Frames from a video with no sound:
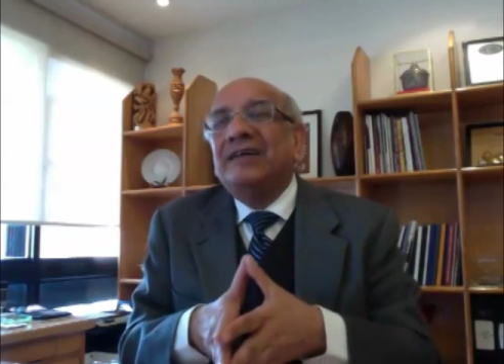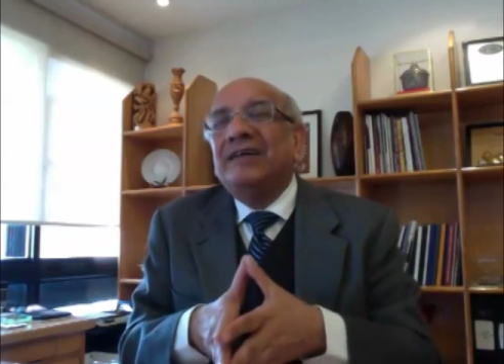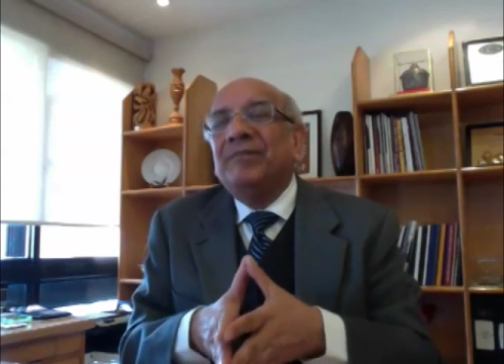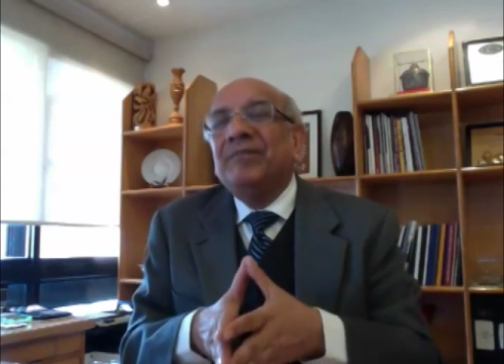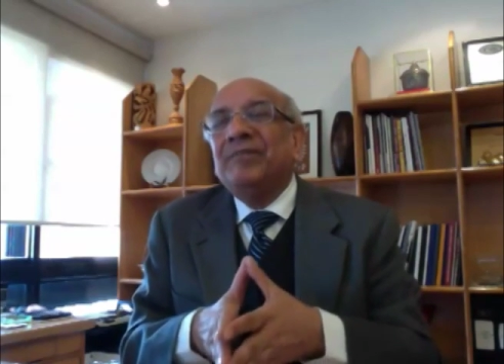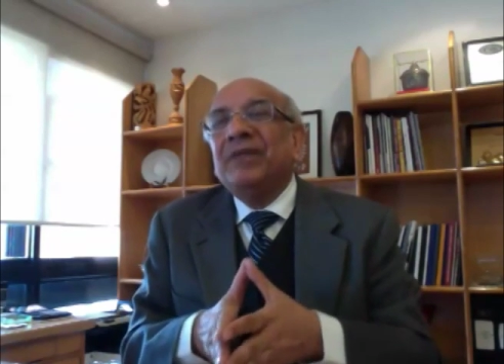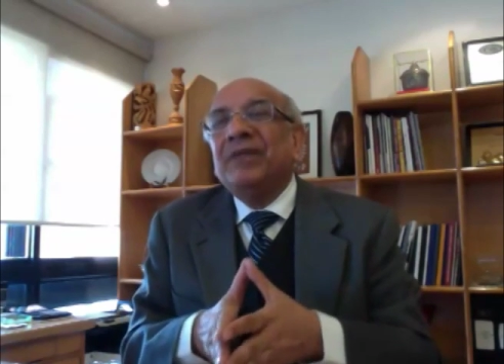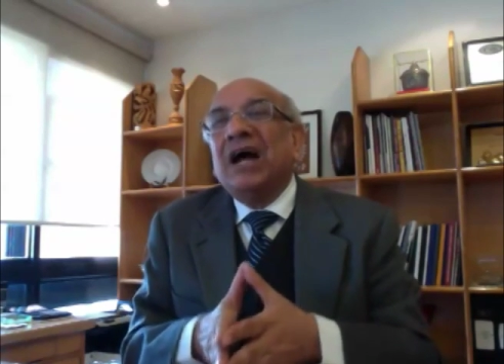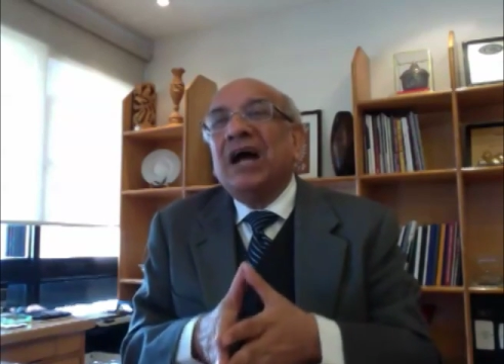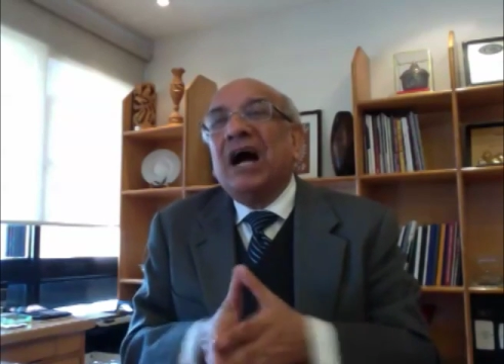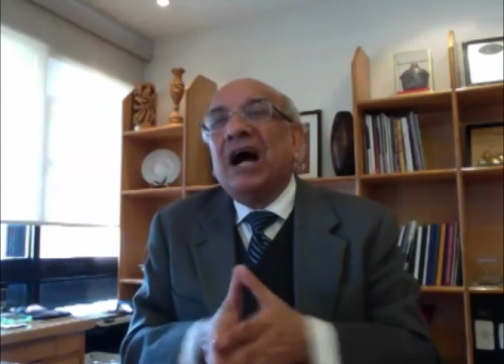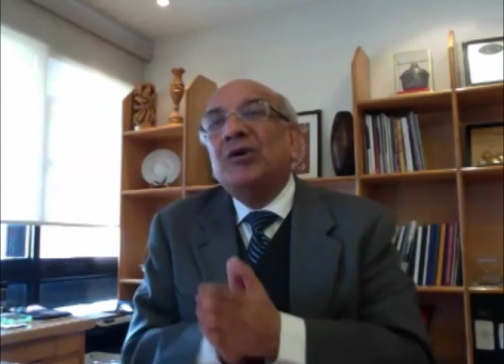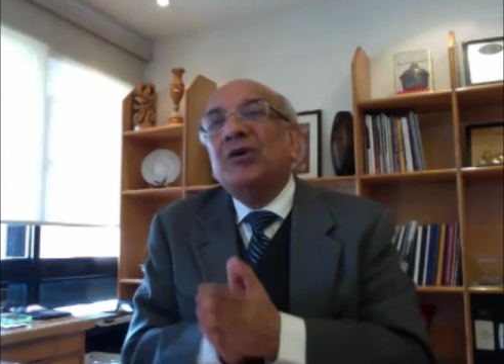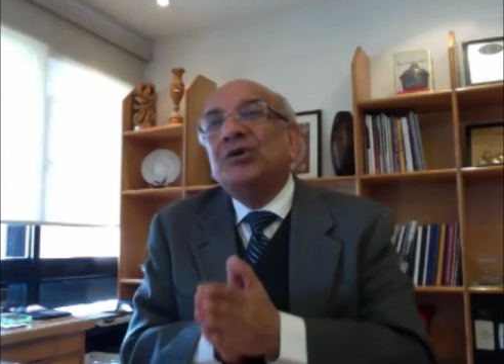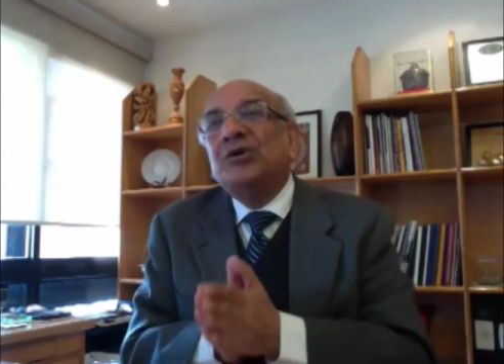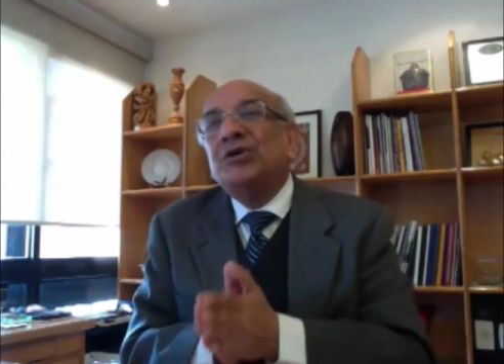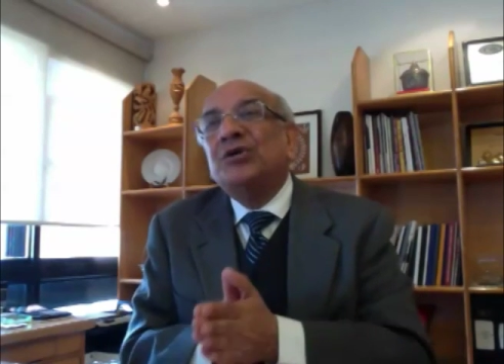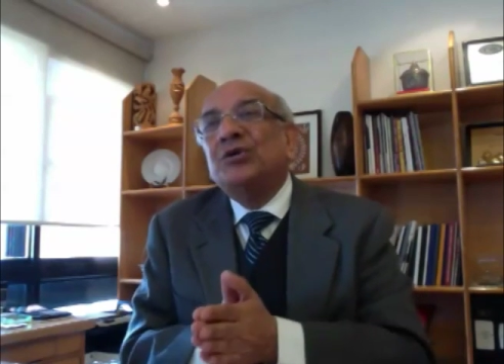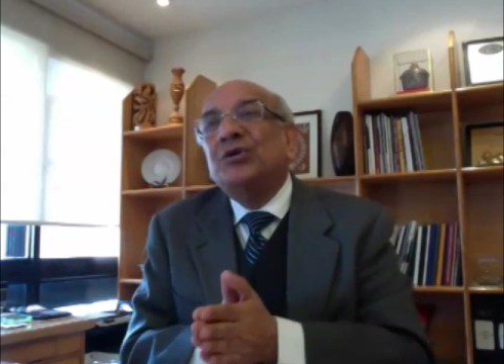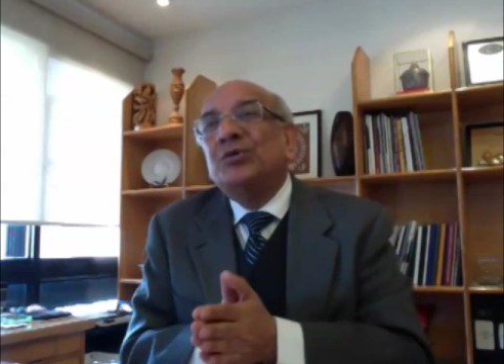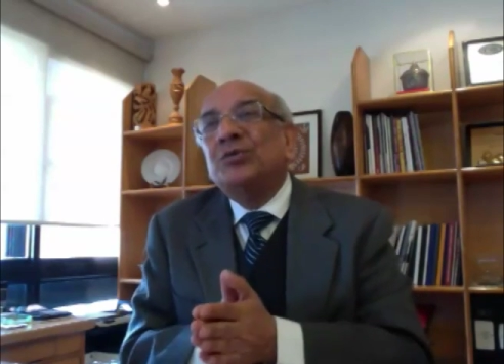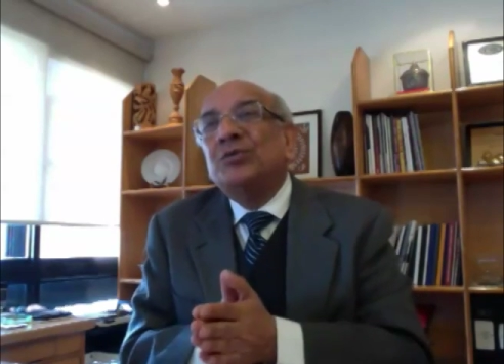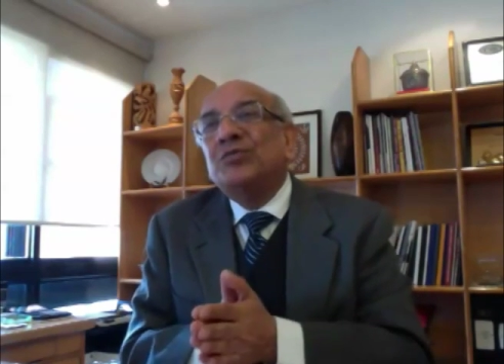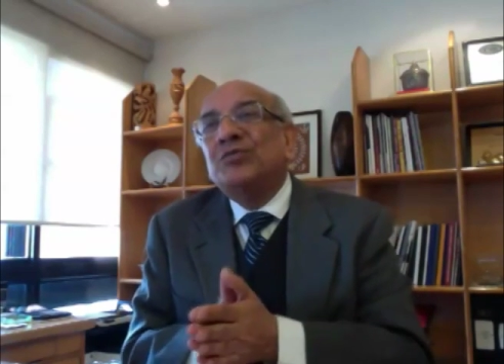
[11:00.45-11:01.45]
need these
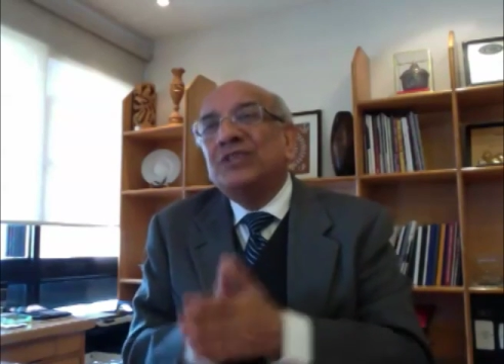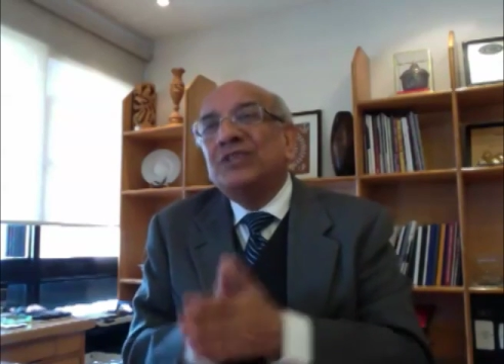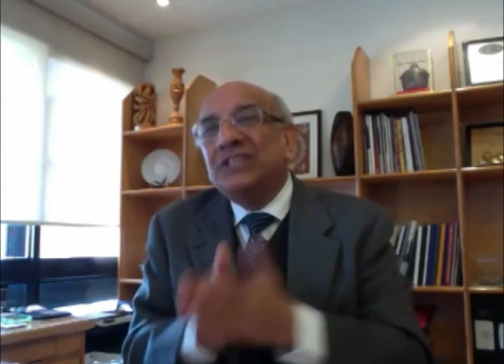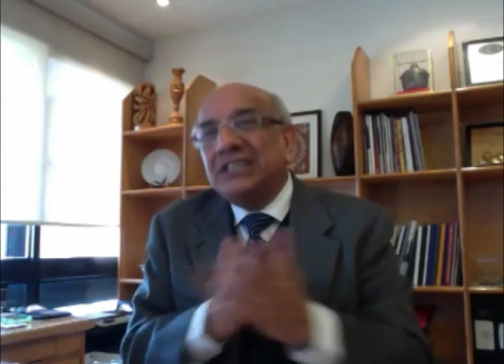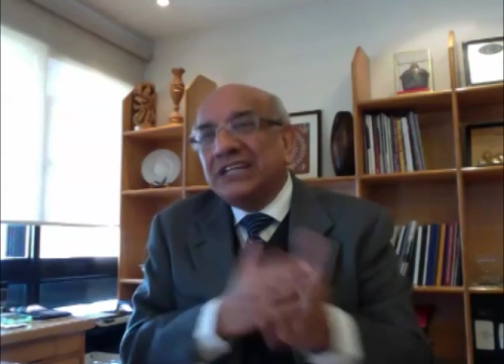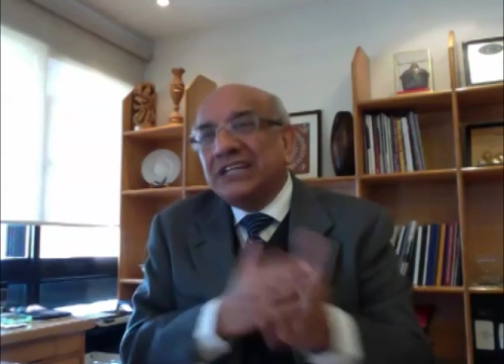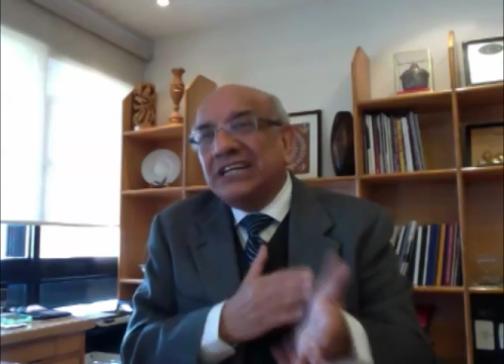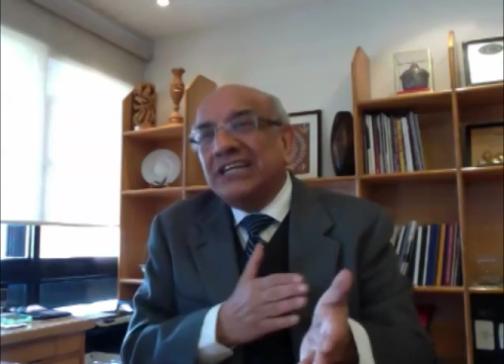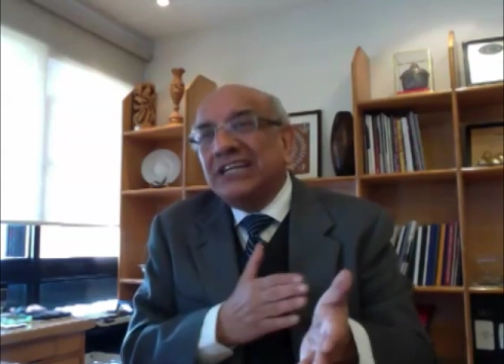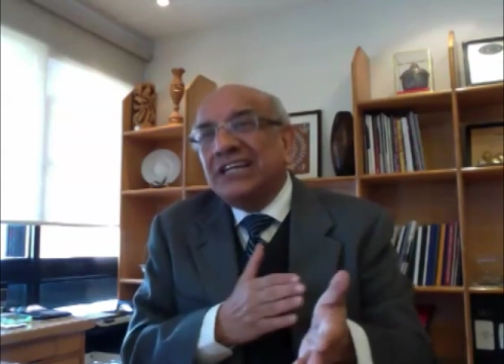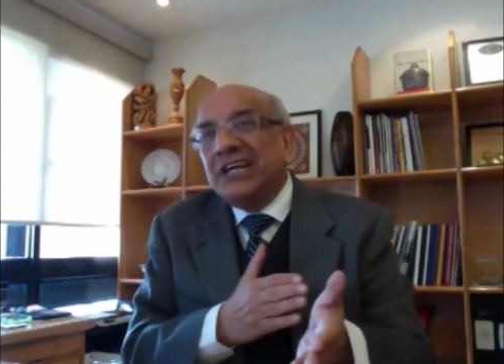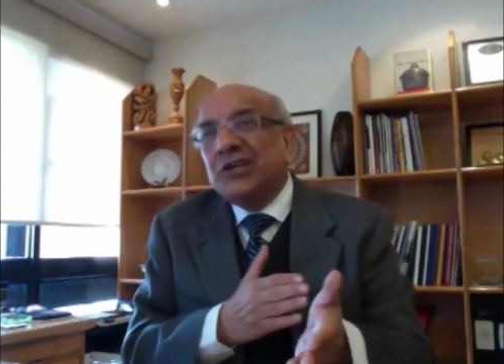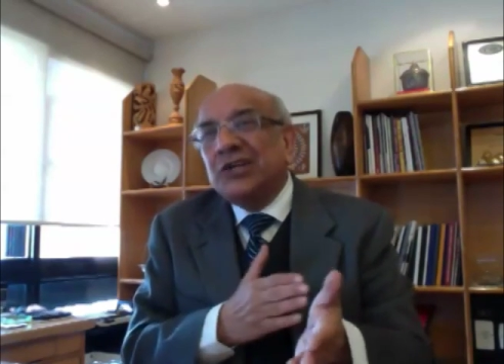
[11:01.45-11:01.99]
acquisitions for.